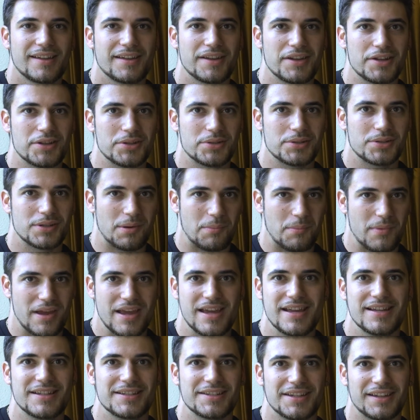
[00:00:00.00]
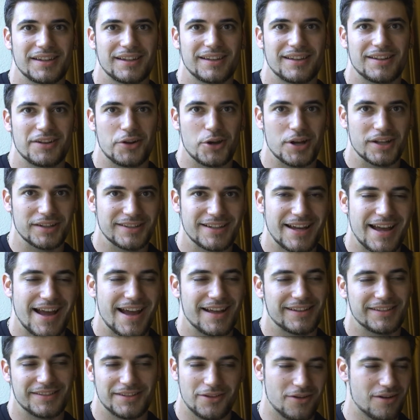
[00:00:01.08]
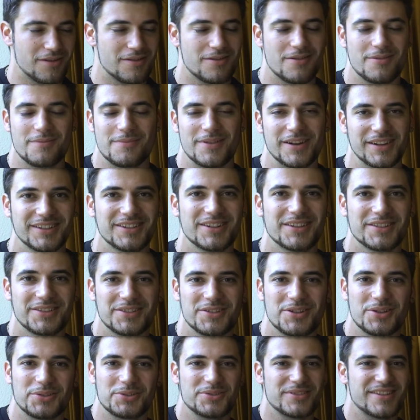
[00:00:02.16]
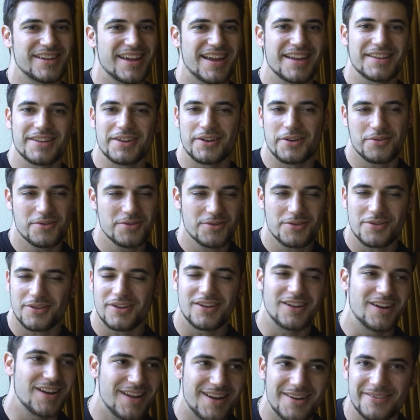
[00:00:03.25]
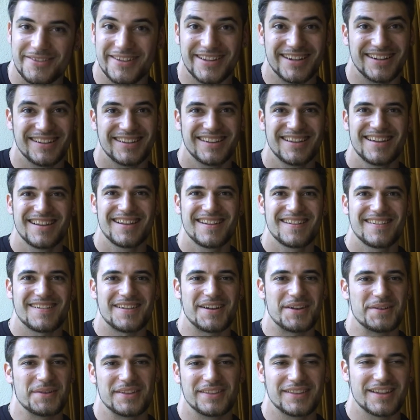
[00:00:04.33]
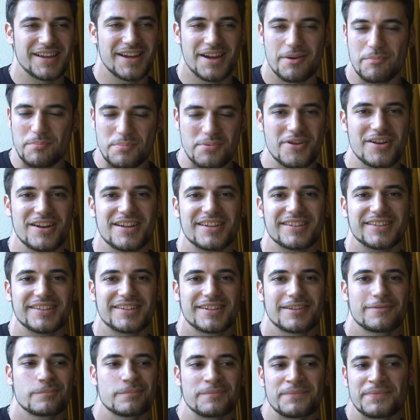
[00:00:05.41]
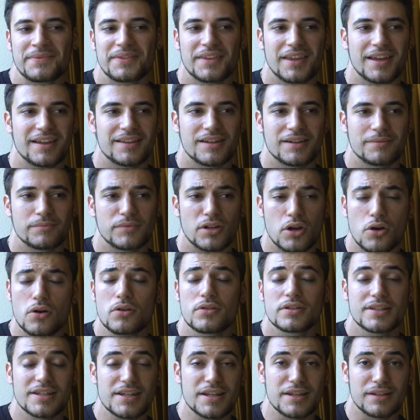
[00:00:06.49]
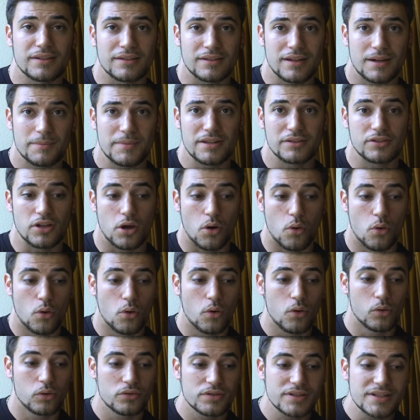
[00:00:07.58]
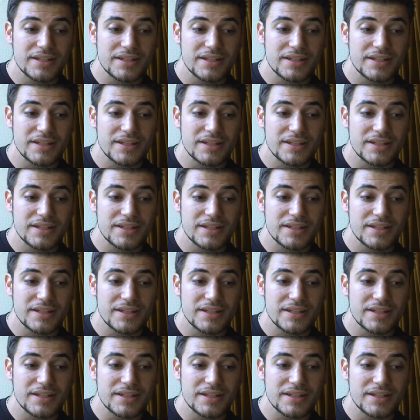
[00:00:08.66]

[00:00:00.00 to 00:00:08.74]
is amazing, and her dad, oh my god, you know, together you're gonna love it. I mean, they are brilliant. And um, the whole scene, I mean, the whole